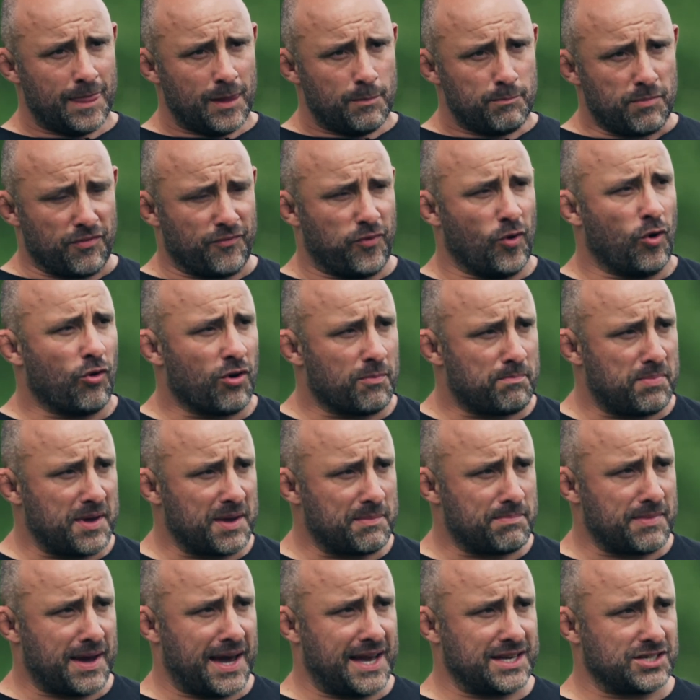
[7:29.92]
before a
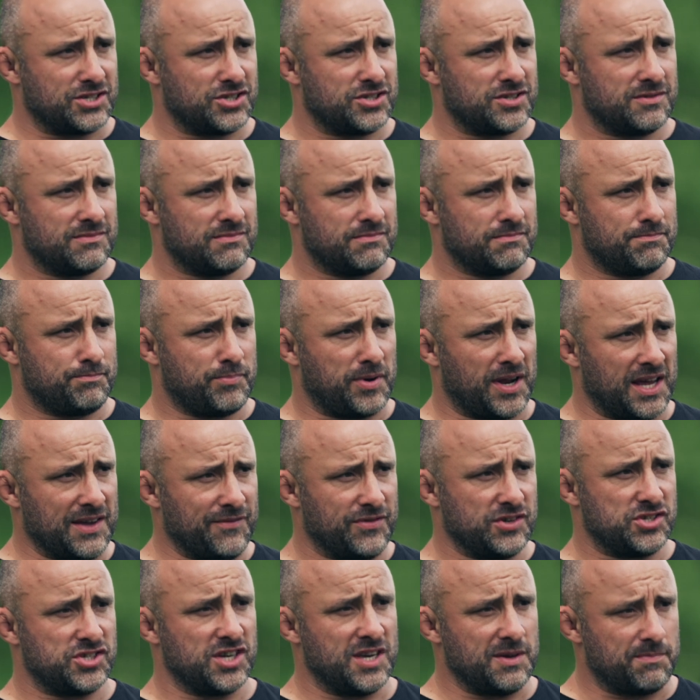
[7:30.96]
big match, playing
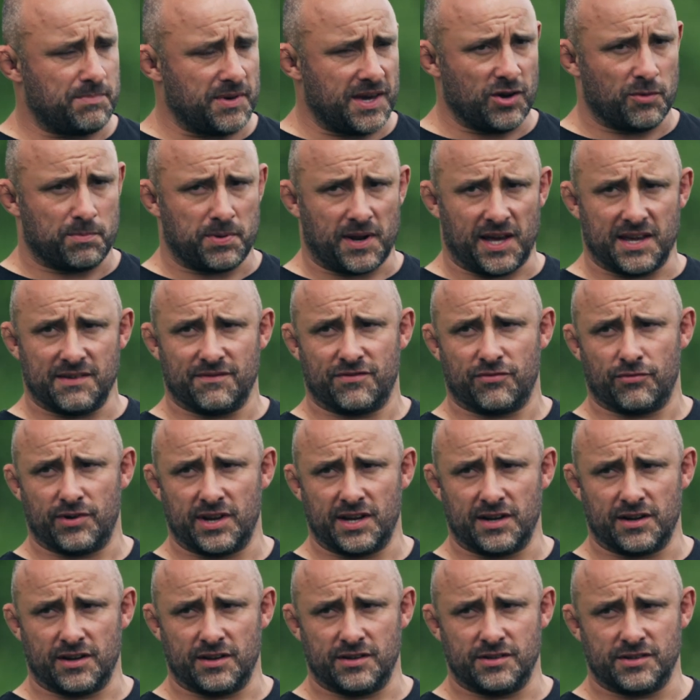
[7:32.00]
for GB or playing for
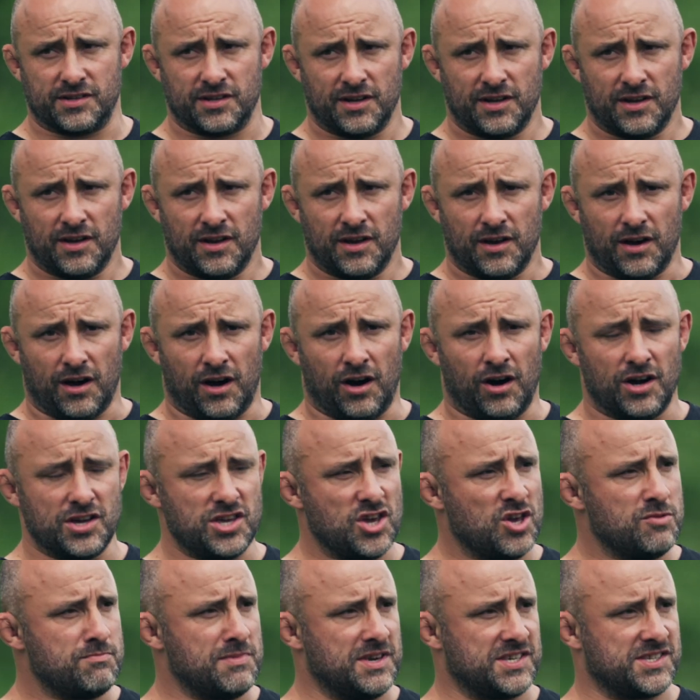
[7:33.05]
England, are
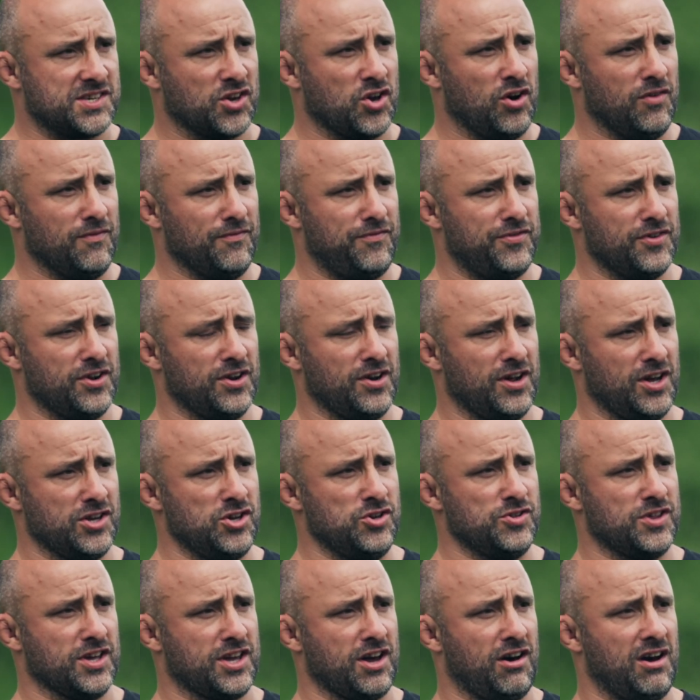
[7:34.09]
you Mr. Confident? Are
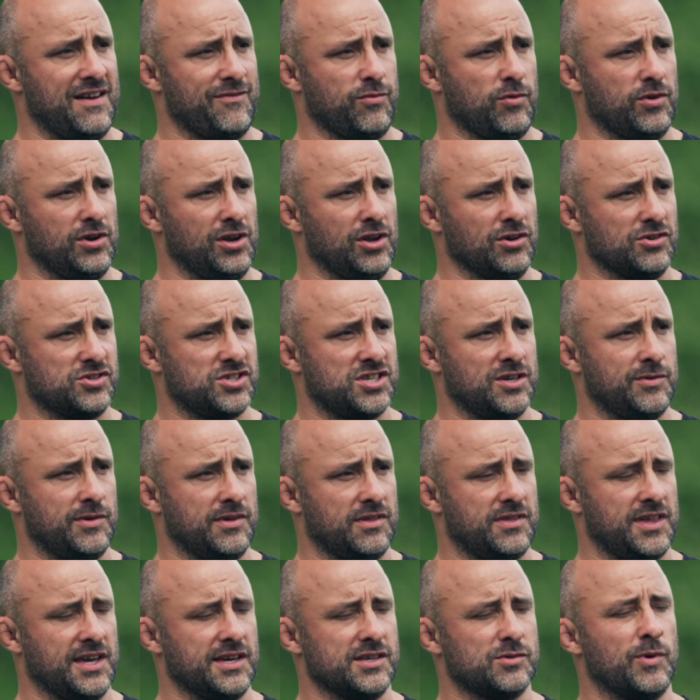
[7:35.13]
you the guy everyone looks to
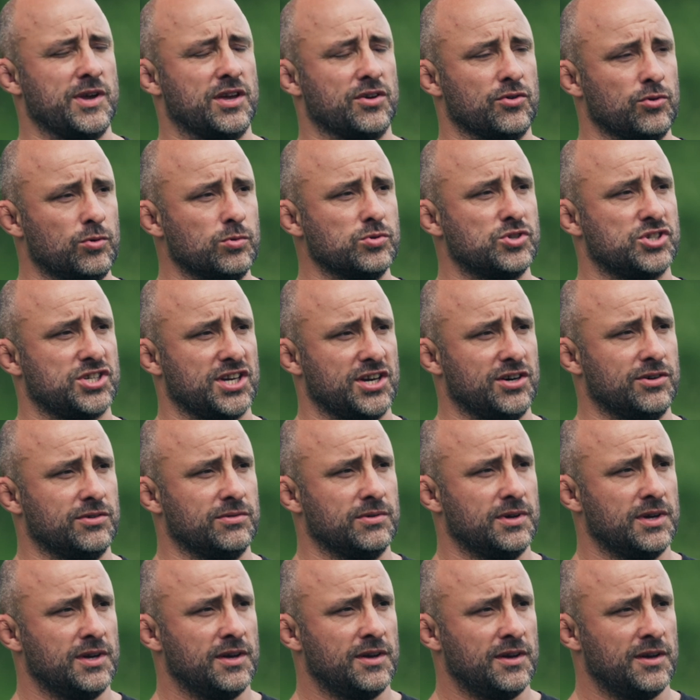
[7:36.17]
and thinks we can all chill
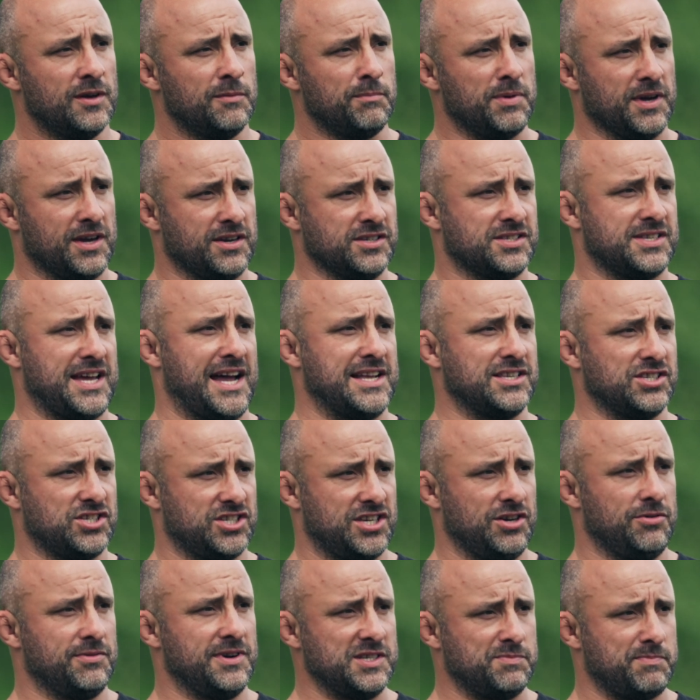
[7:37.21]
because Dan's
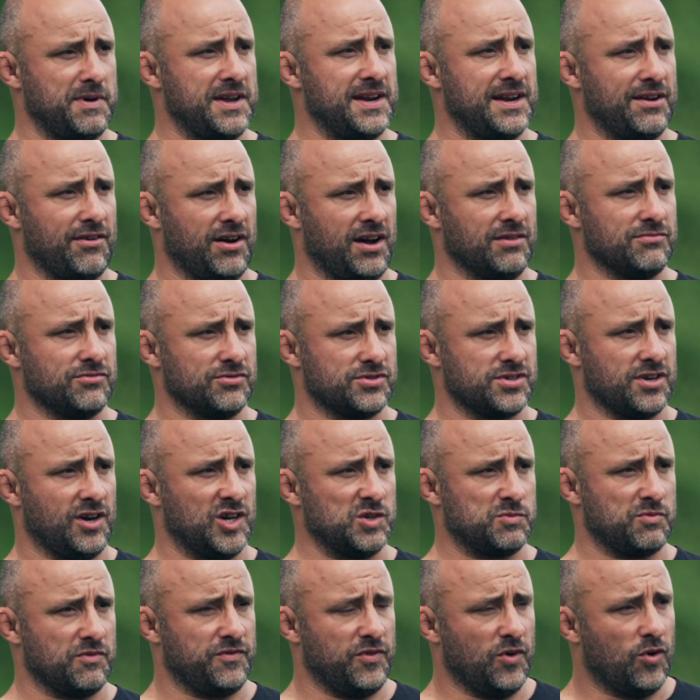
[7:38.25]
chill and he's been here a hundred
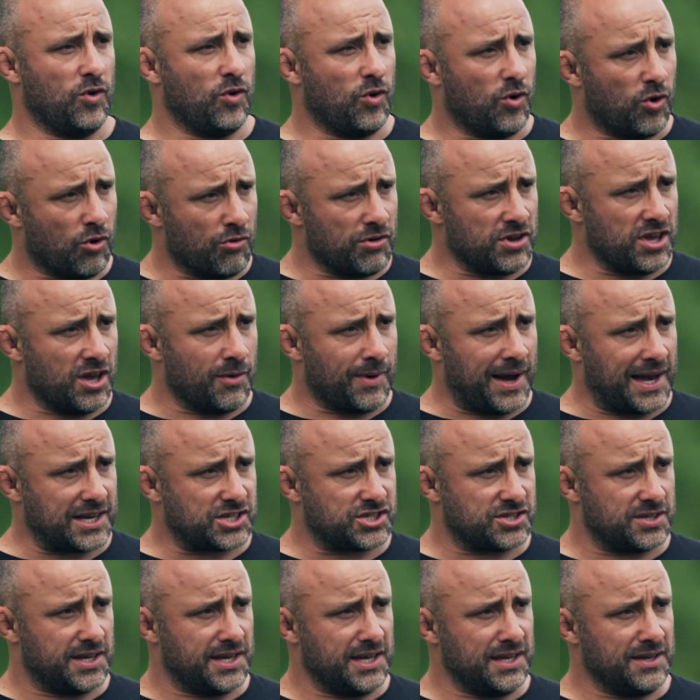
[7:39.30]
times before, or are you
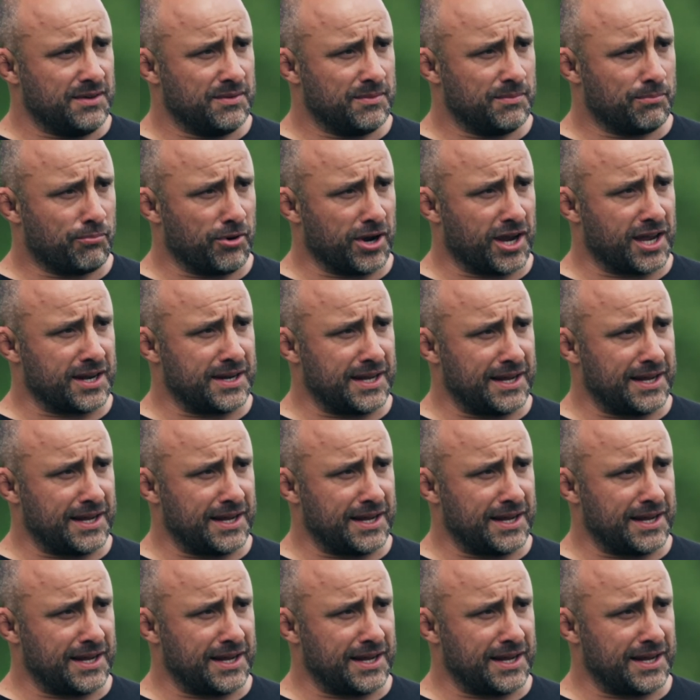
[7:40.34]
actually bricking